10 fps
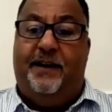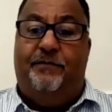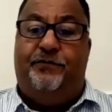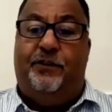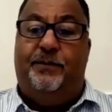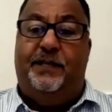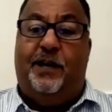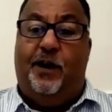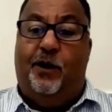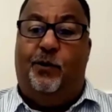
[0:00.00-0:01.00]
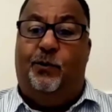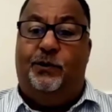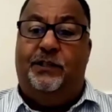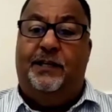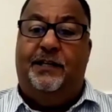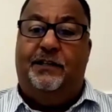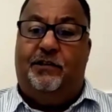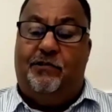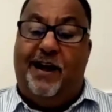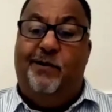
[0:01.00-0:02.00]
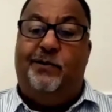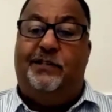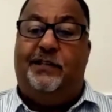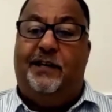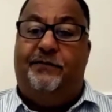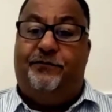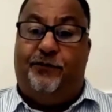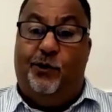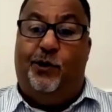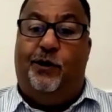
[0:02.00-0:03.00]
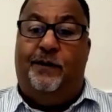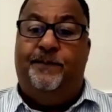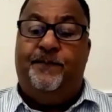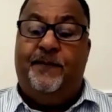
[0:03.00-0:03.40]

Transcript: from an old grout floor,